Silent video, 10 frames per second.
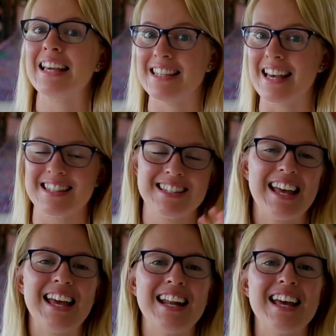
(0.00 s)
Yes,
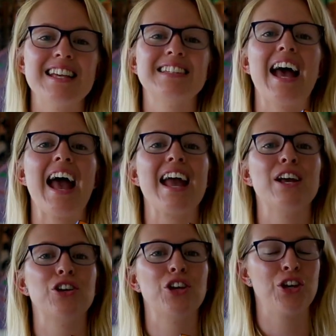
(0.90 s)
it is
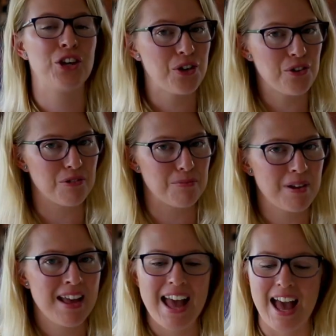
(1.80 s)
a
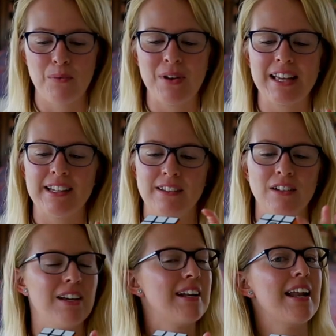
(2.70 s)
cube, and we can
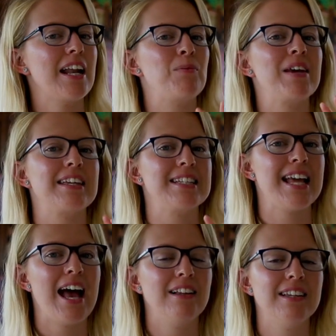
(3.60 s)
look at it and we can
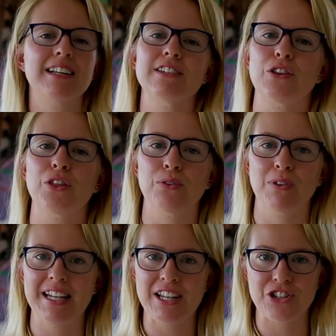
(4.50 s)
tell that it's a
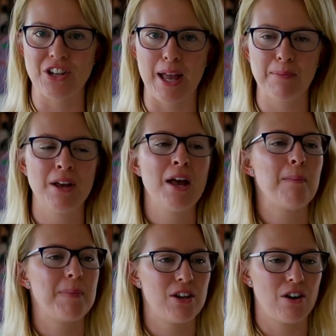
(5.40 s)
three D shape
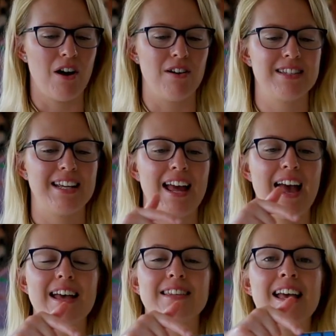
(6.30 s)
because it
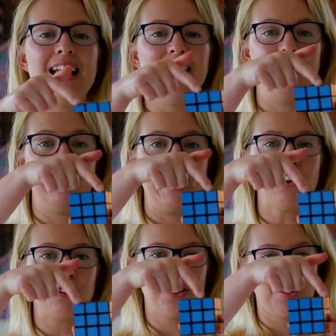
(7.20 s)
has
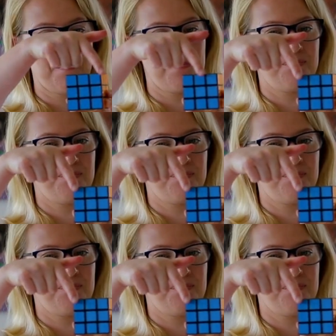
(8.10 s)
length,